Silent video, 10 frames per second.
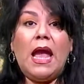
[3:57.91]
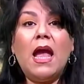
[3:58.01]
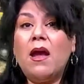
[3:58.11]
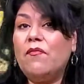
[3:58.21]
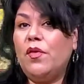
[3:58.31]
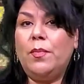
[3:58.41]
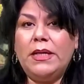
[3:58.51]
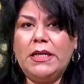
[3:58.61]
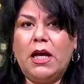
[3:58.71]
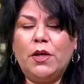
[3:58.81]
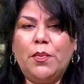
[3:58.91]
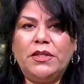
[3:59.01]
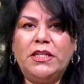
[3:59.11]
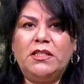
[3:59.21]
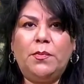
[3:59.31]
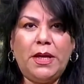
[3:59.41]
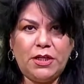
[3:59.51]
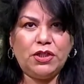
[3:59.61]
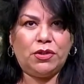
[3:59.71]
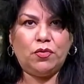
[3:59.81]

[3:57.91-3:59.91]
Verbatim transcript: Everybody got a participation